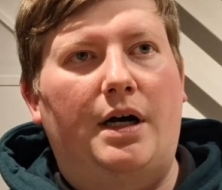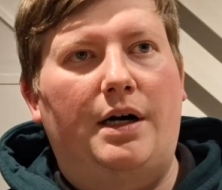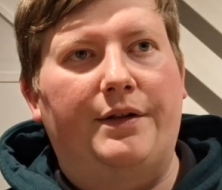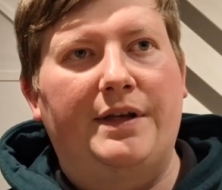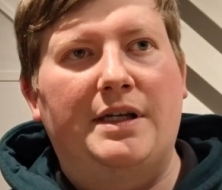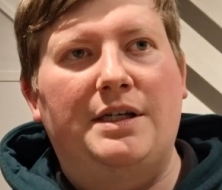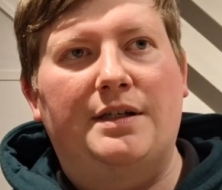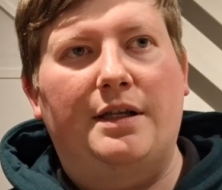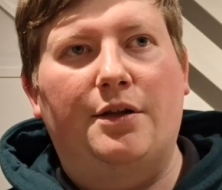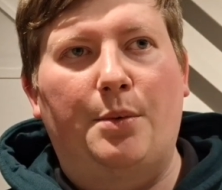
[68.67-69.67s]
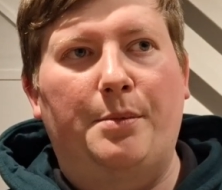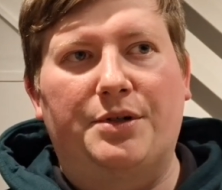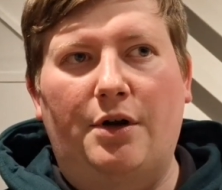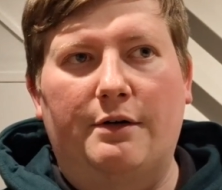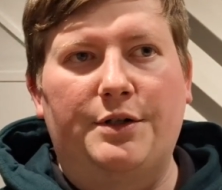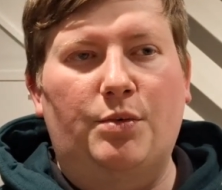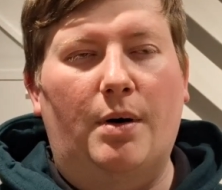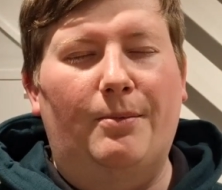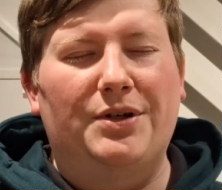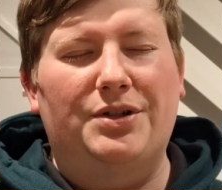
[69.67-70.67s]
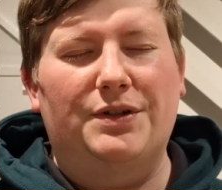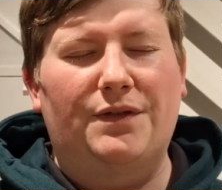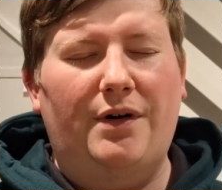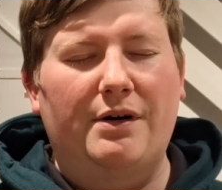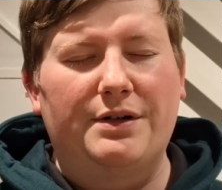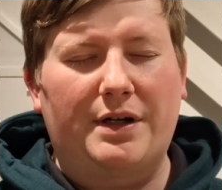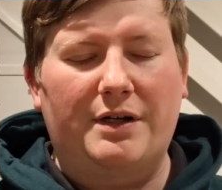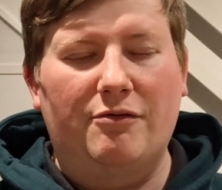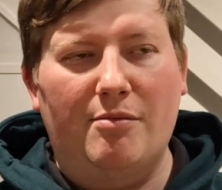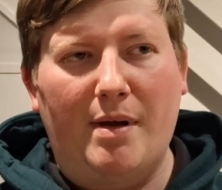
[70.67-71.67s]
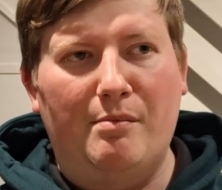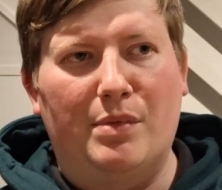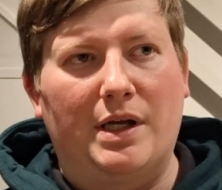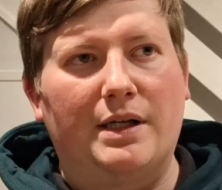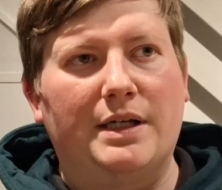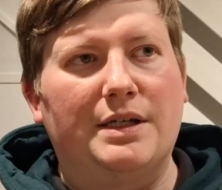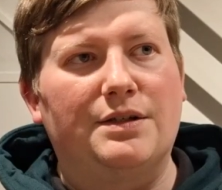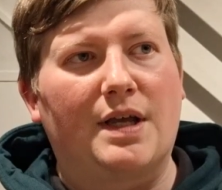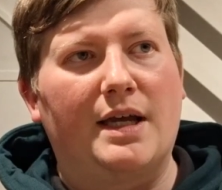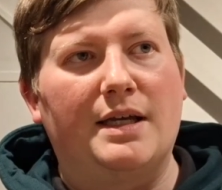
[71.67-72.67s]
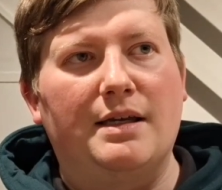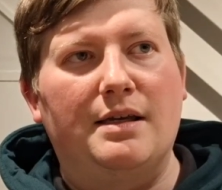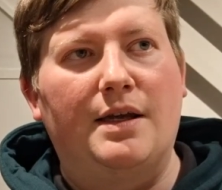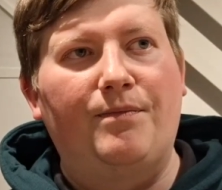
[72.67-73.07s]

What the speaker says: I think he said the other one was an orange one, which as far as I can remember is a